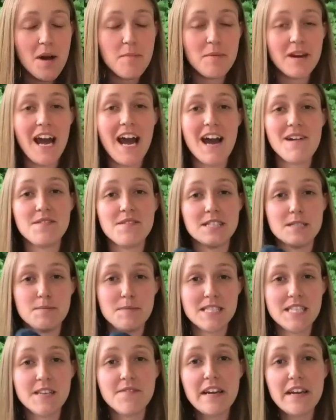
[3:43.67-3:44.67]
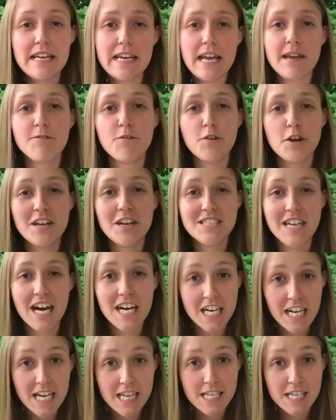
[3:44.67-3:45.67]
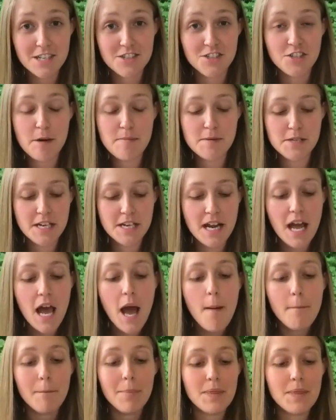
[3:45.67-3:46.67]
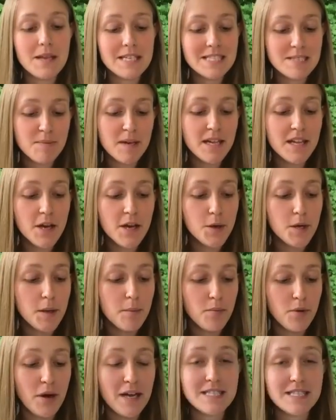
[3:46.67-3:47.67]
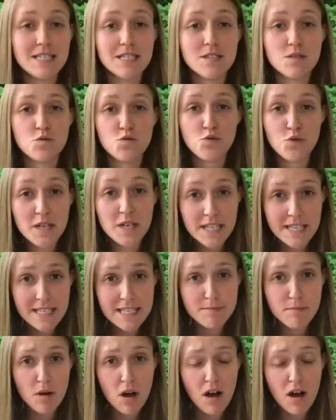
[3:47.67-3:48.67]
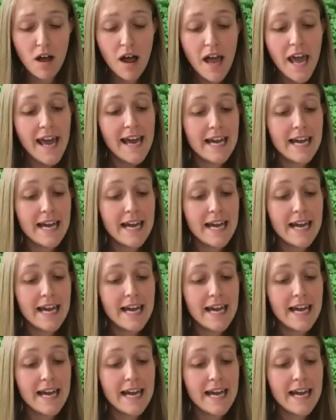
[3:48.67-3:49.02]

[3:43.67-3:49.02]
I'm going to have the specific name for you down in the description, but this pillow compresses really small.